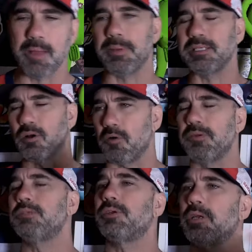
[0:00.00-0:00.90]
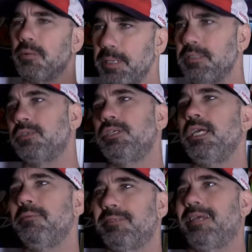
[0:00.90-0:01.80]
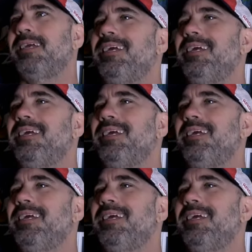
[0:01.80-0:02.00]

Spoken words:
and my Dolphins are going to beat the Chiefs.